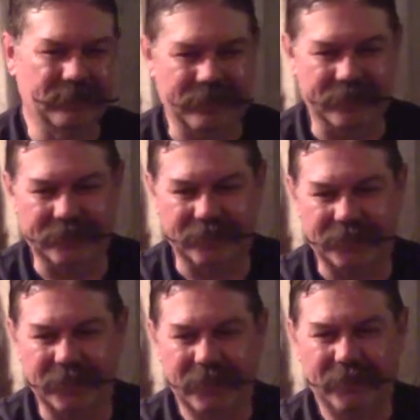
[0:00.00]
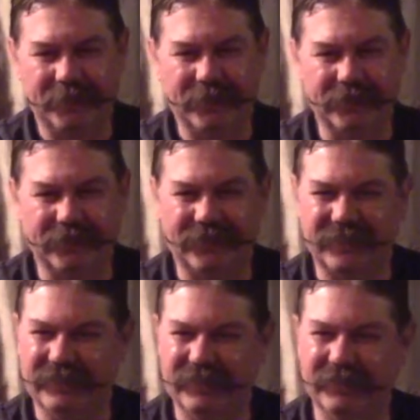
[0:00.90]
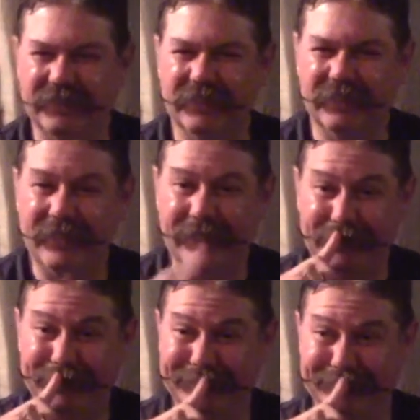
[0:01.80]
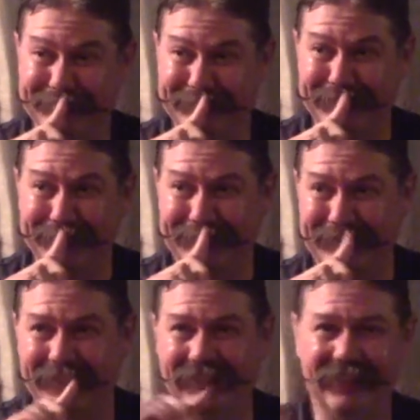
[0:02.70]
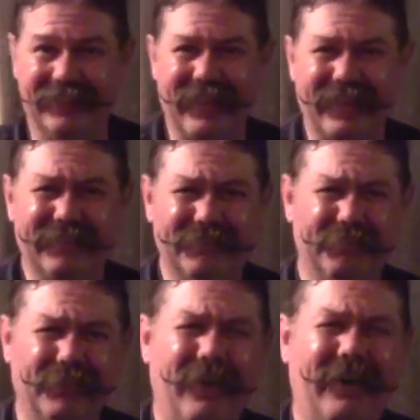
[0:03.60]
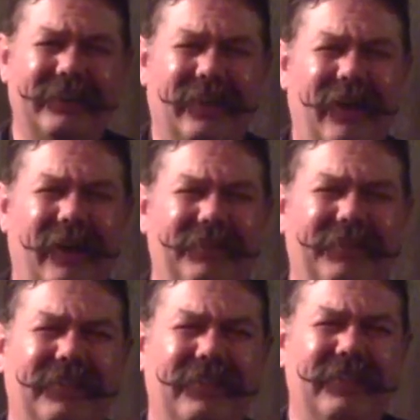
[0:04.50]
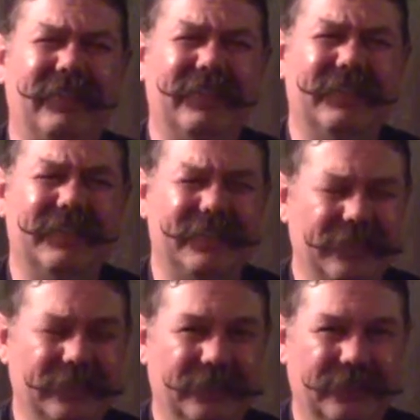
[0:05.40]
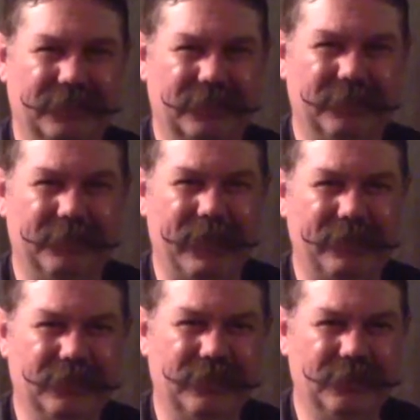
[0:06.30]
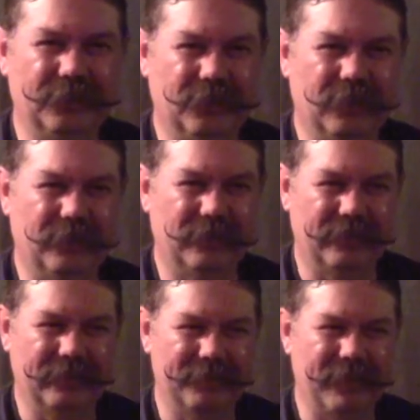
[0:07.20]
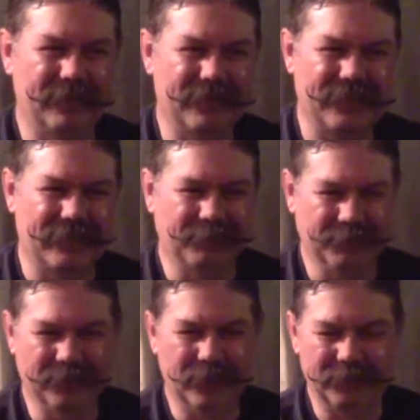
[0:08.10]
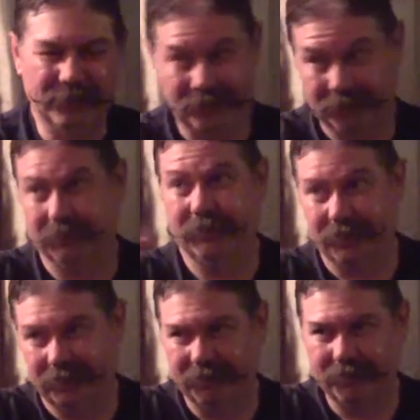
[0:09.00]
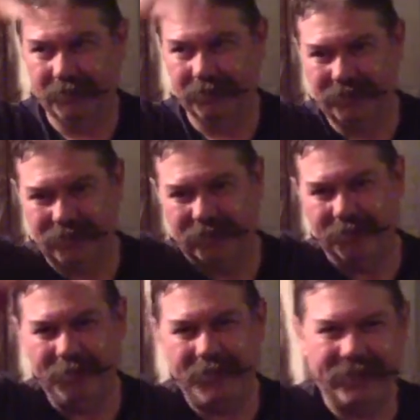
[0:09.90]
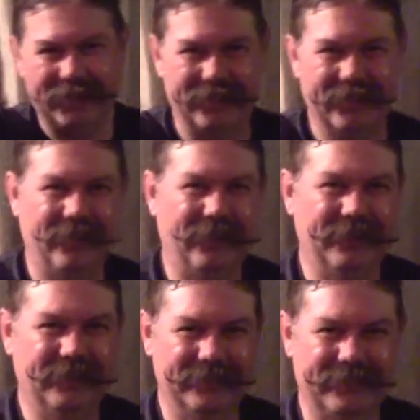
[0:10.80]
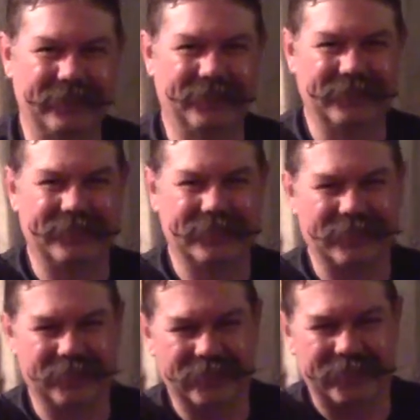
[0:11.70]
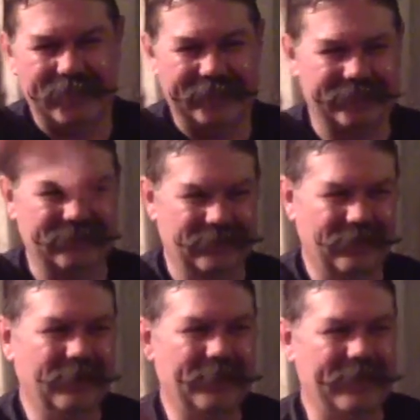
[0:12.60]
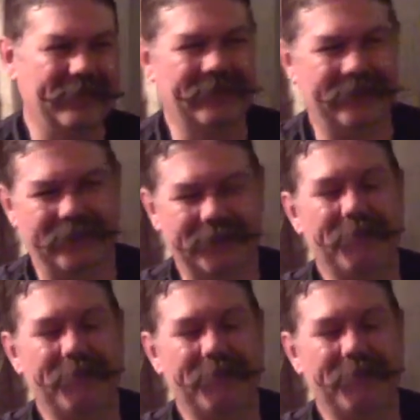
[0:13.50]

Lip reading: stations because the hill that it was located on kind of blocked off signals from Mount Sutro and Mount San Bruno, which are the peaks that all the San Francisco stations are located on.